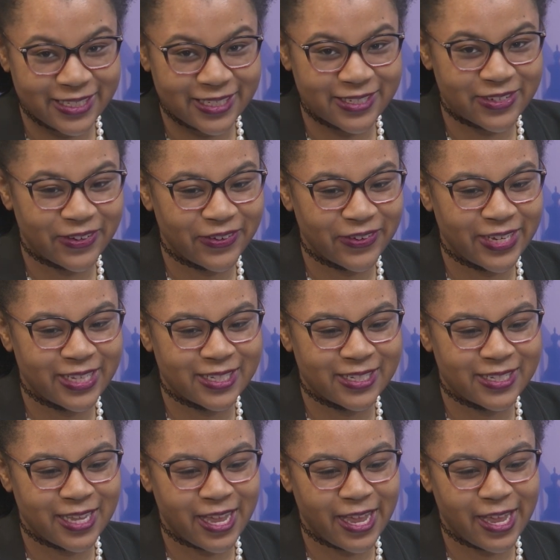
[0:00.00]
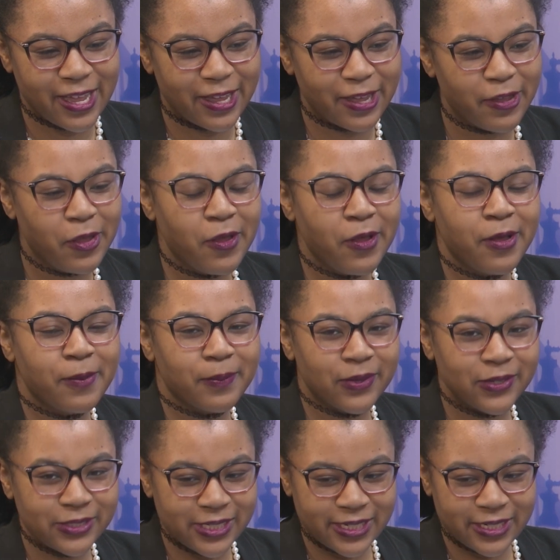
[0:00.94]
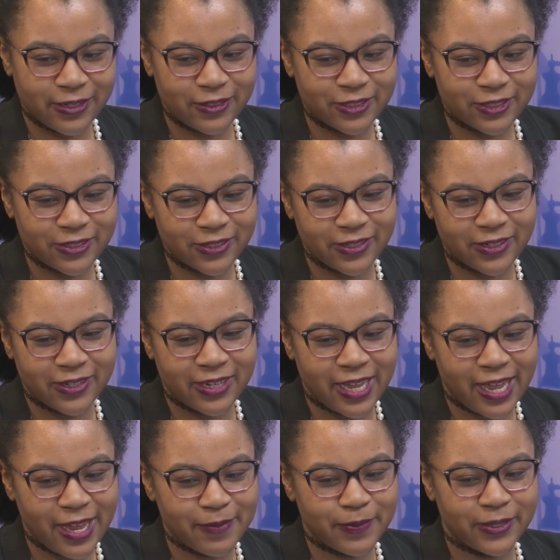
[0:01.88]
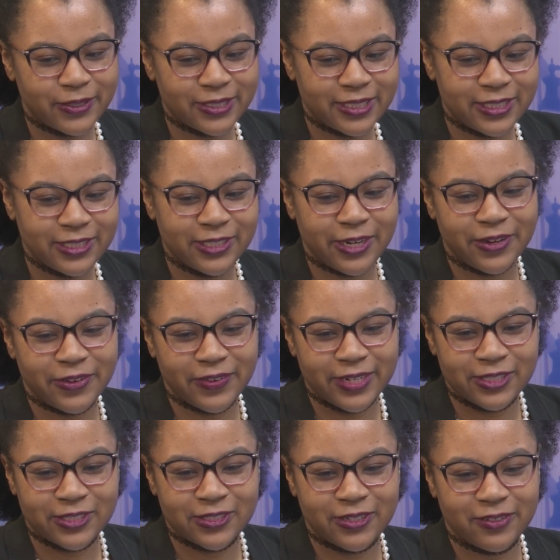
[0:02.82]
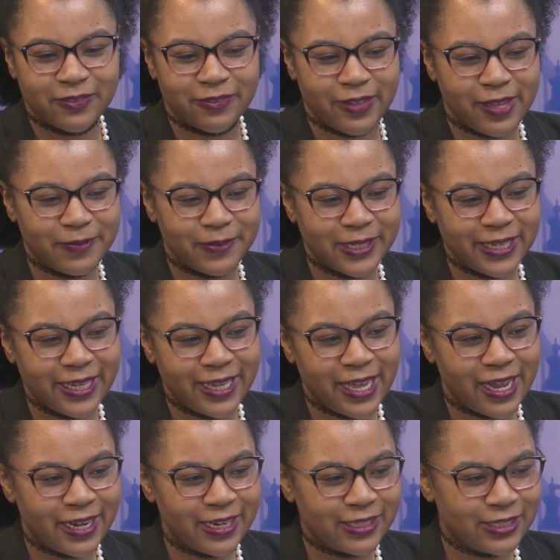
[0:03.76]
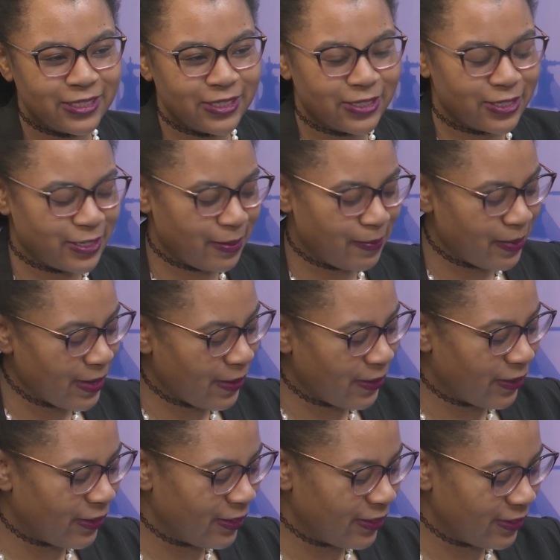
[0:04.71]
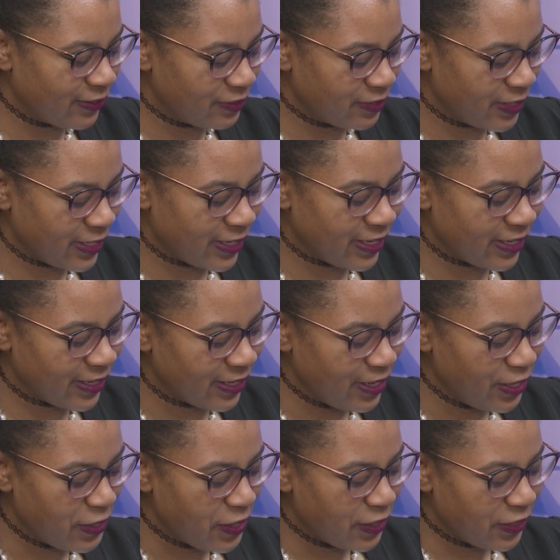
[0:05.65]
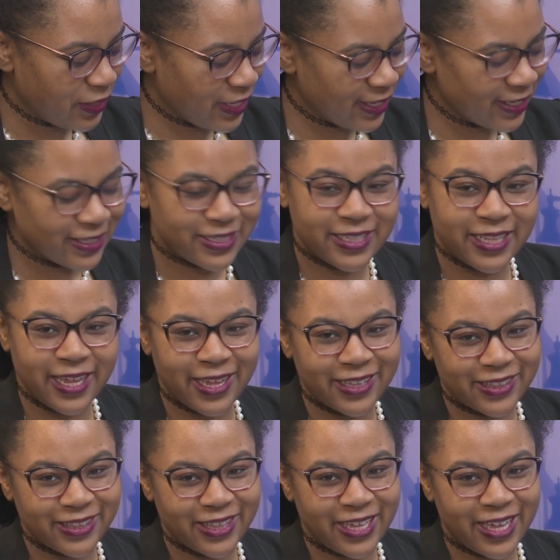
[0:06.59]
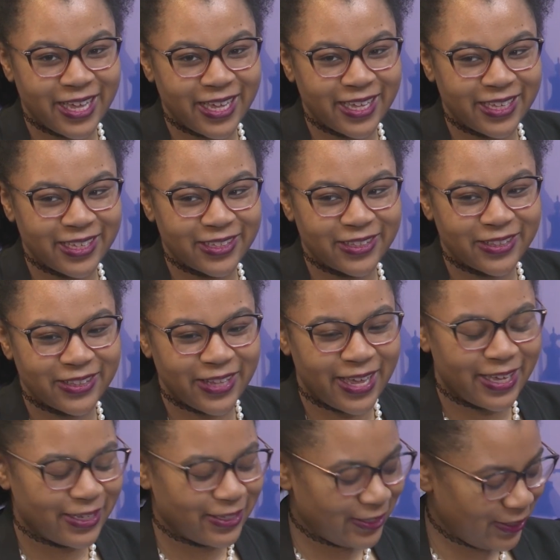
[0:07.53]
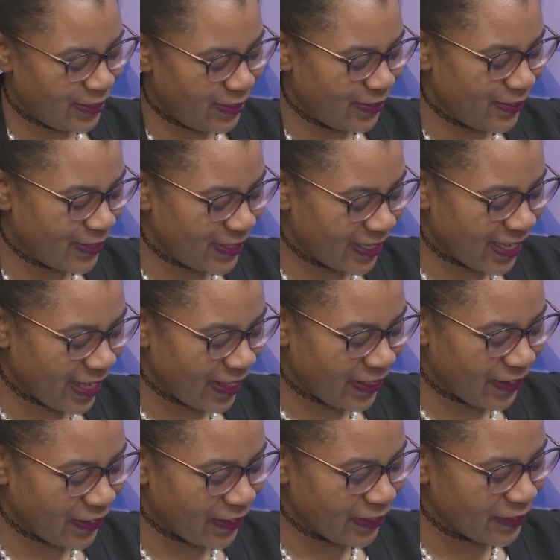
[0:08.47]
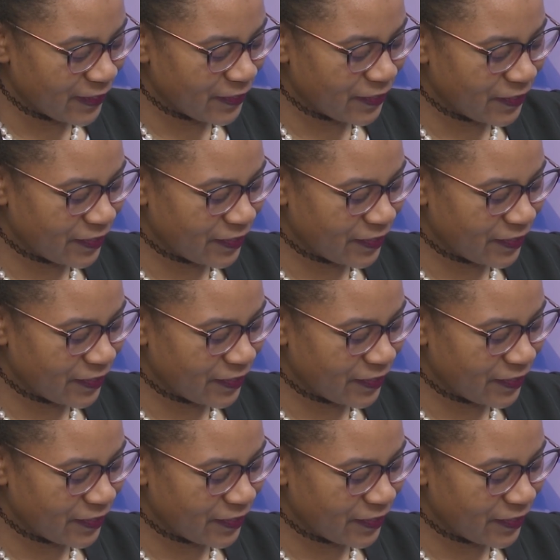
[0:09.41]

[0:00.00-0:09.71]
So it's a multicultural and multi generational family, and it's just about all of the things that they like to do together.